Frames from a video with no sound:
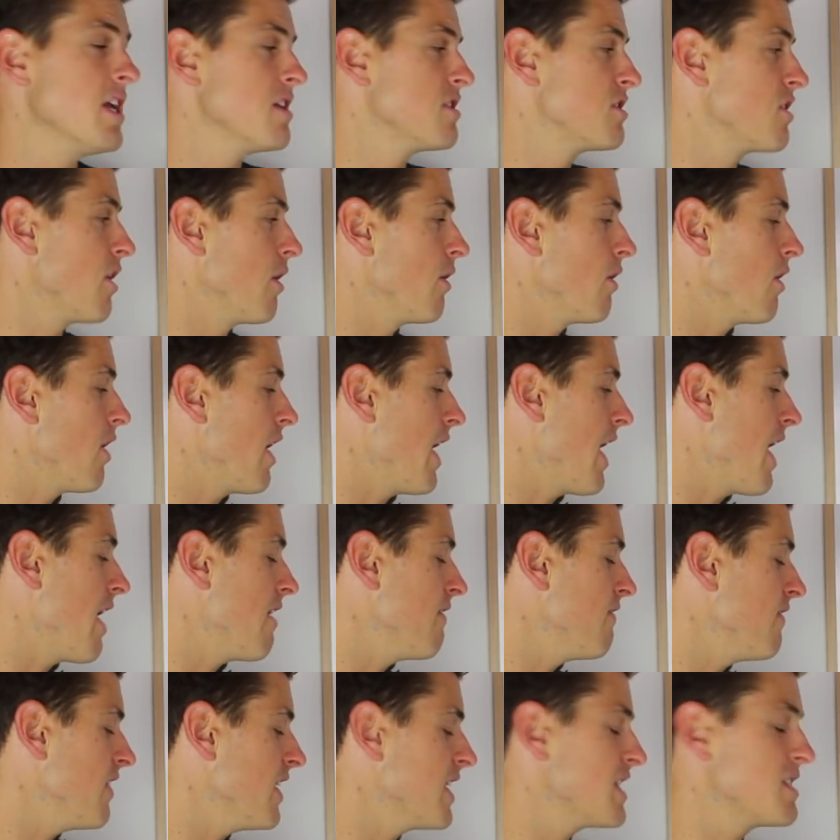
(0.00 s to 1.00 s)
So I
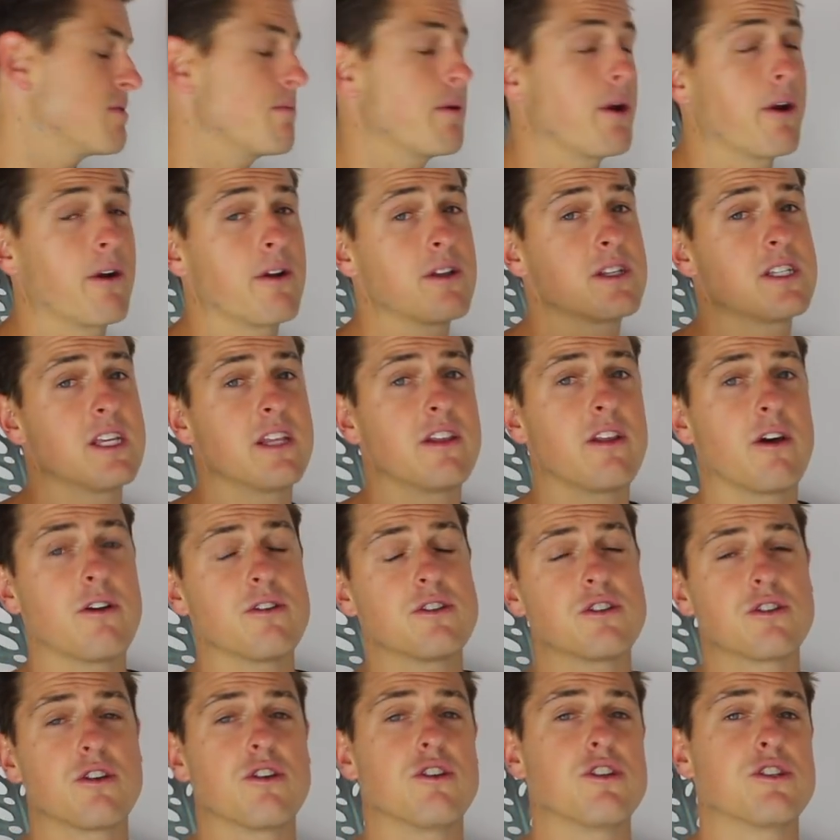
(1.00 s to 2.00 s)
have experience in
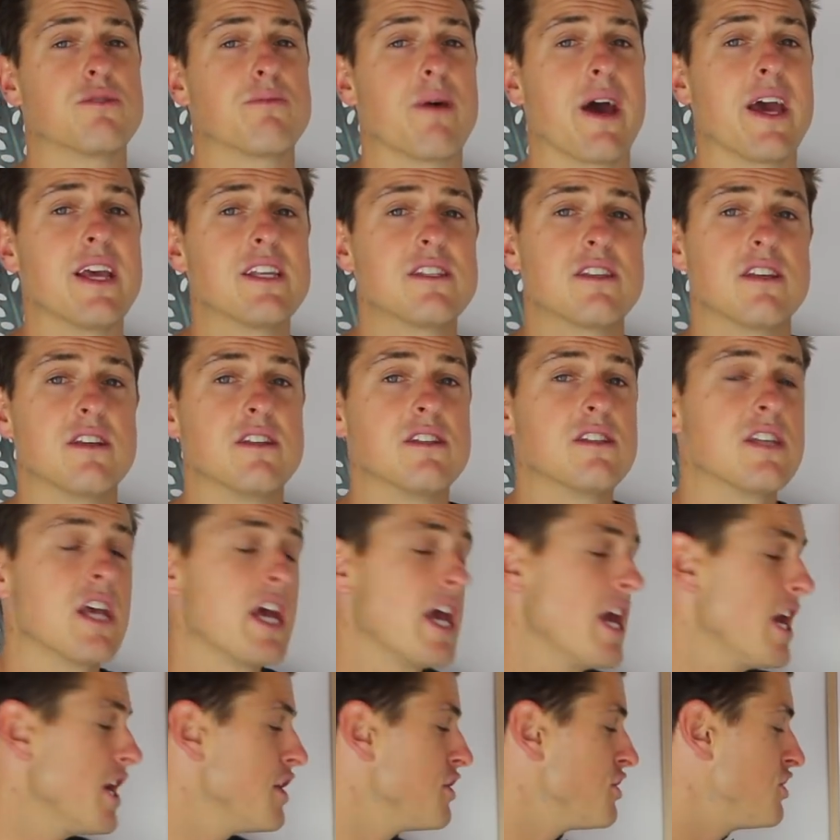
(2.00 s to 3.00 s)
those two
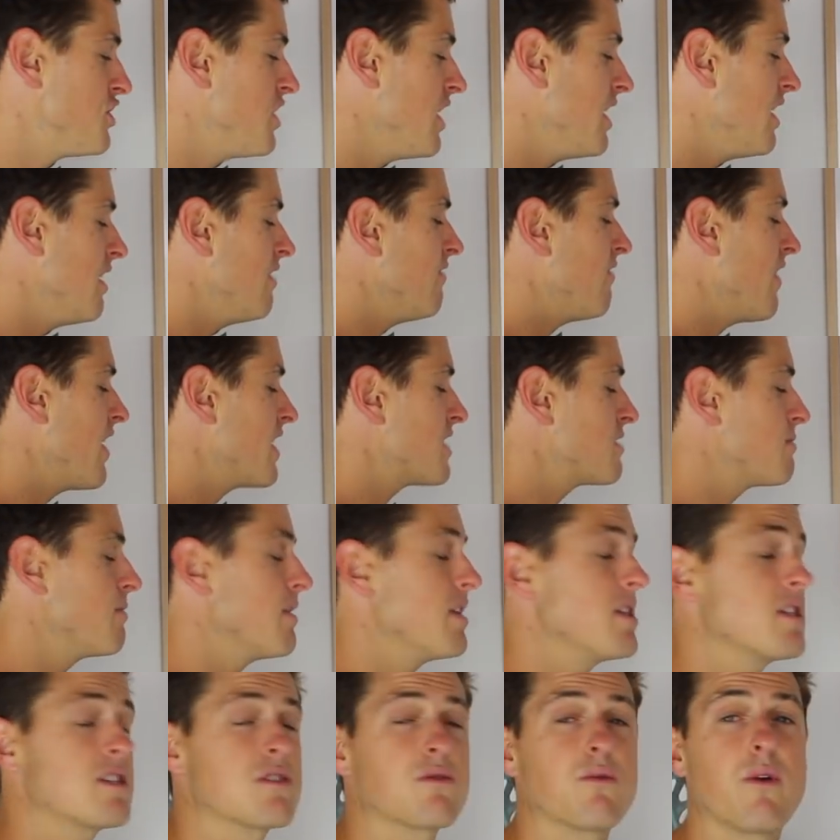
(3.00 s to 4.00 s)
spaces. Shit
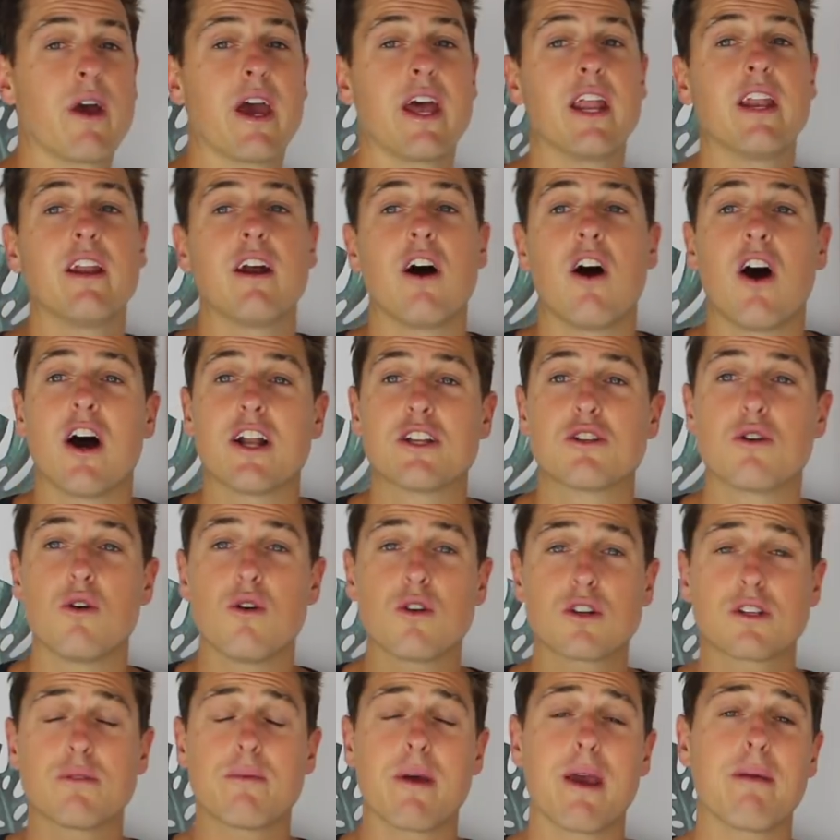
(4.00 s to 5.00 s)
investments, when I
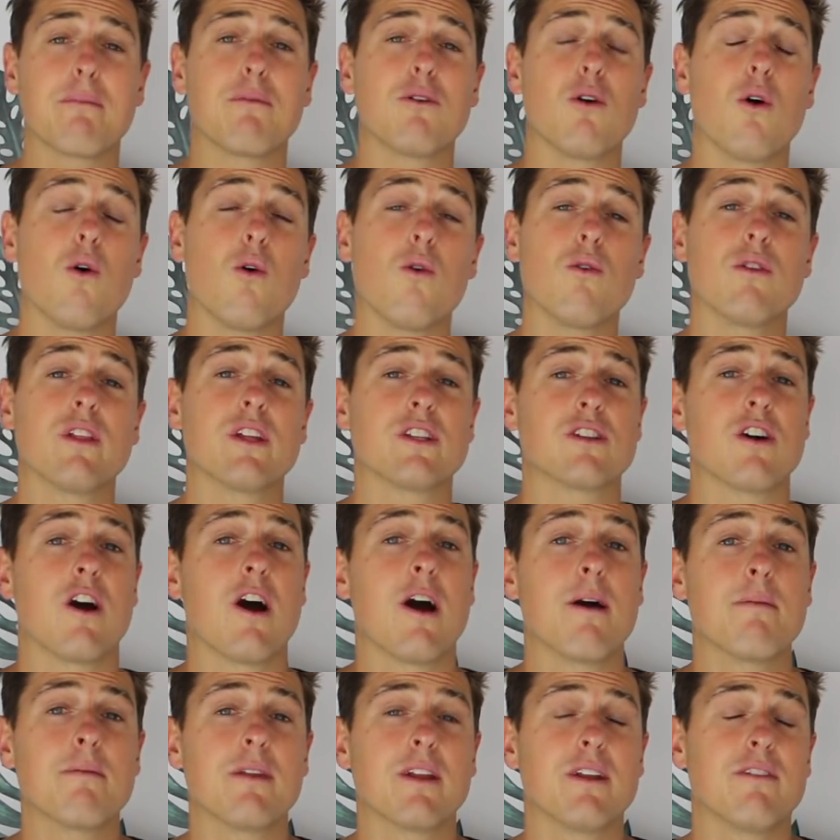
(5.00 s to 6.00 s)
talk to people all the
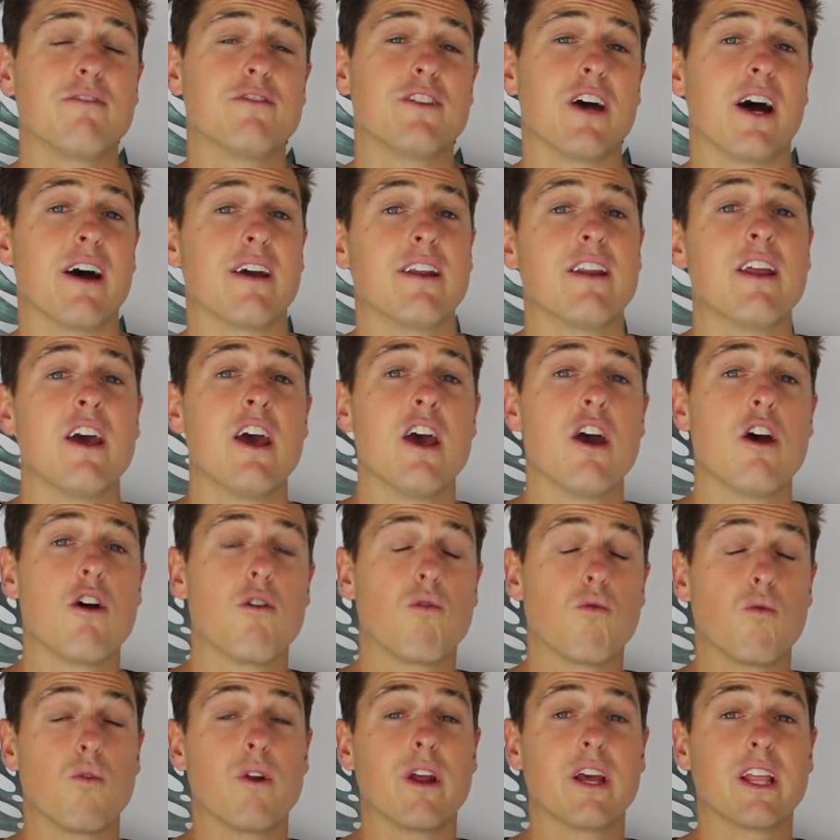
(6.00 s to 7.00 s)
time that have done
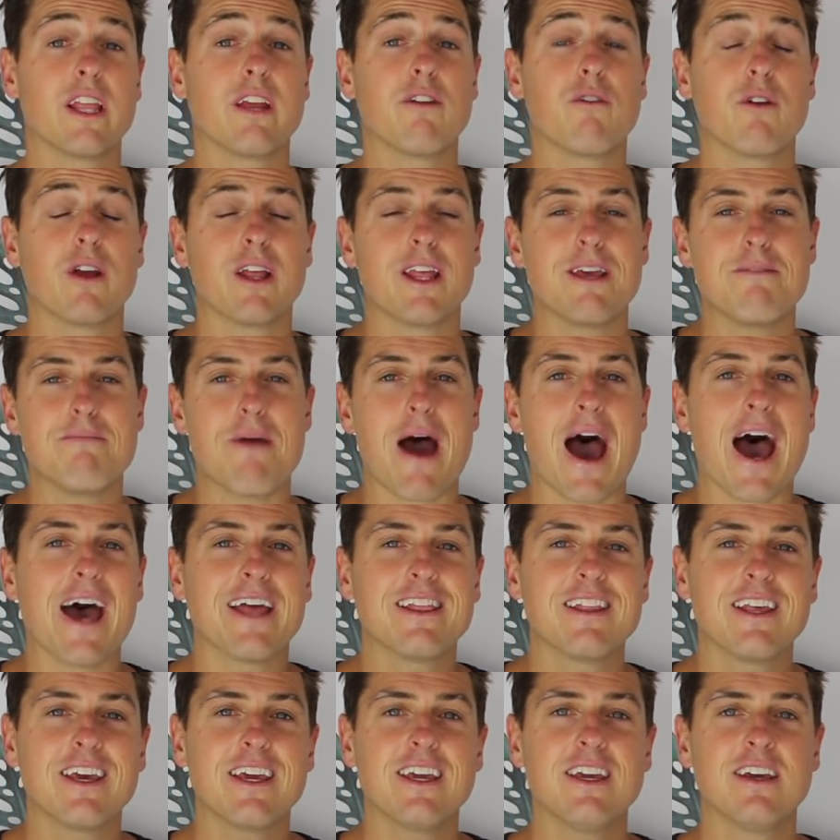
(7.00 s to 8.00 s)
really, really
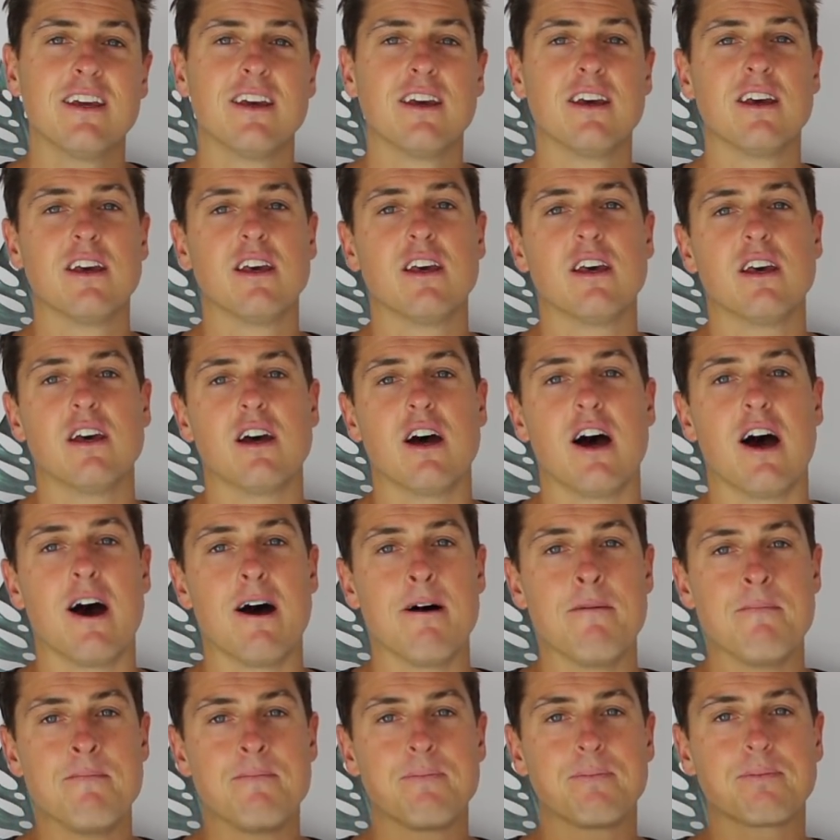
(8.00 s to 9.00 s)
badly,
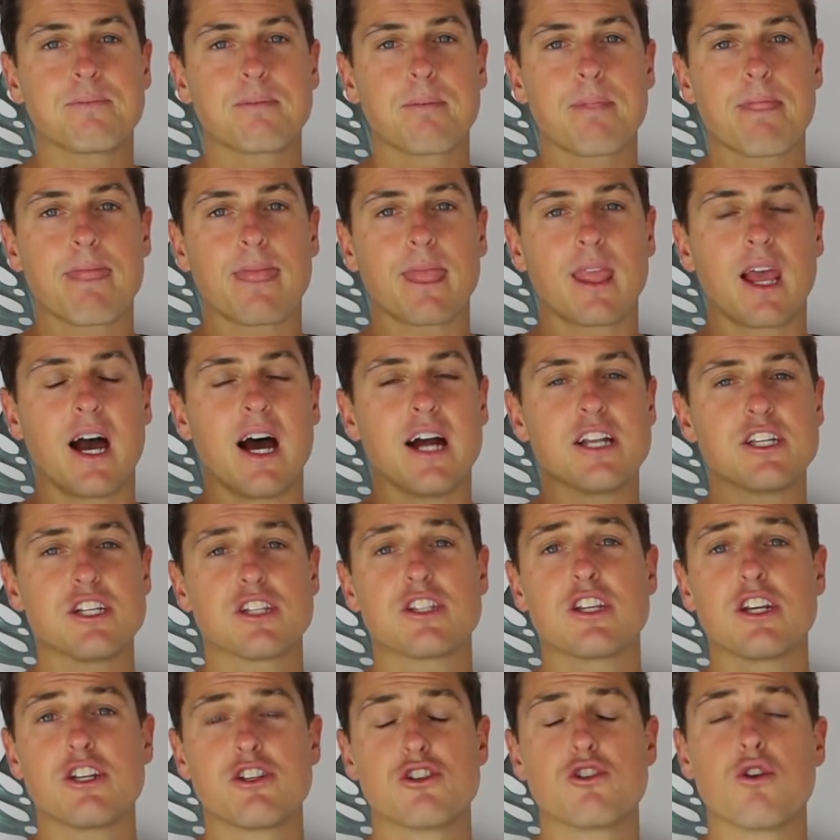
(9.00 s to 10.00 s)
um, are
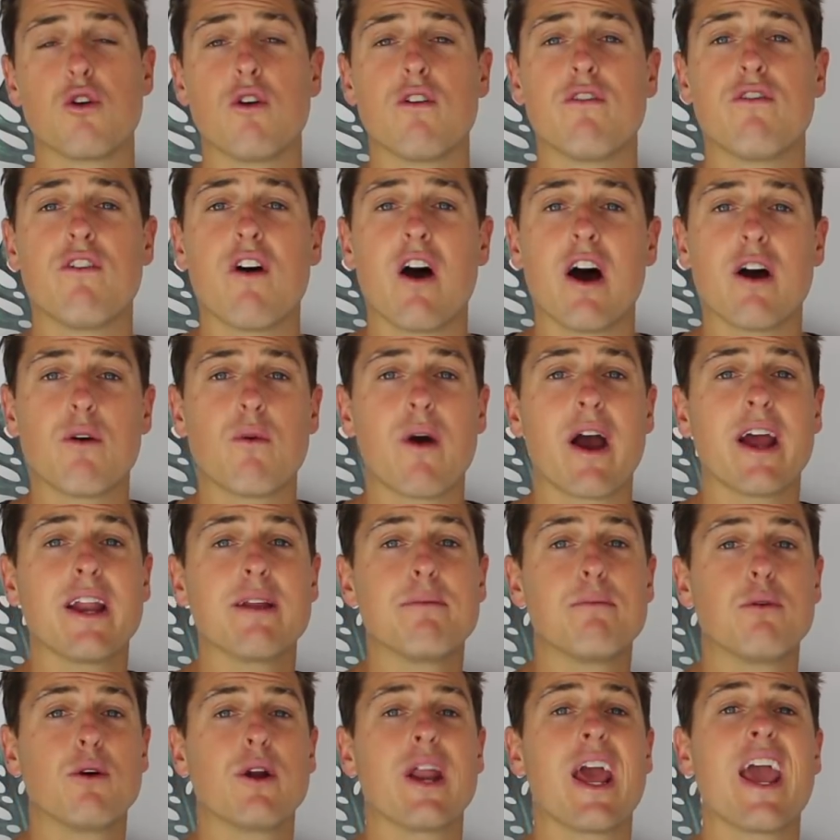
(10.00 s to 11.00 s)
just a surefire way
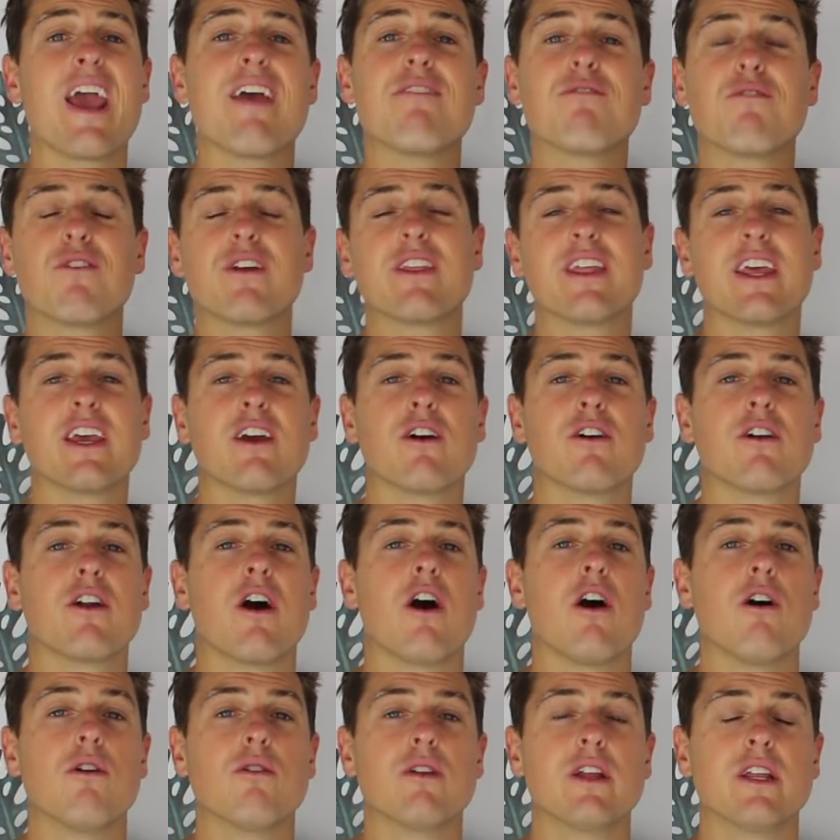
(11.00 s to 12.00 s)
to put everything on
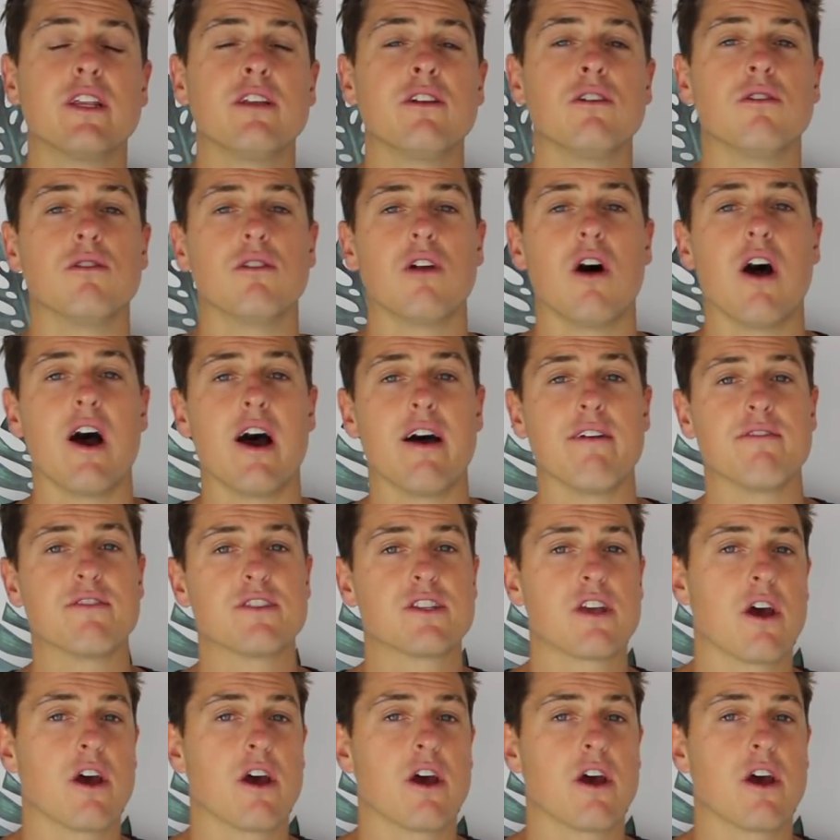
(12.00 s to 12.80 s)
hold in your life.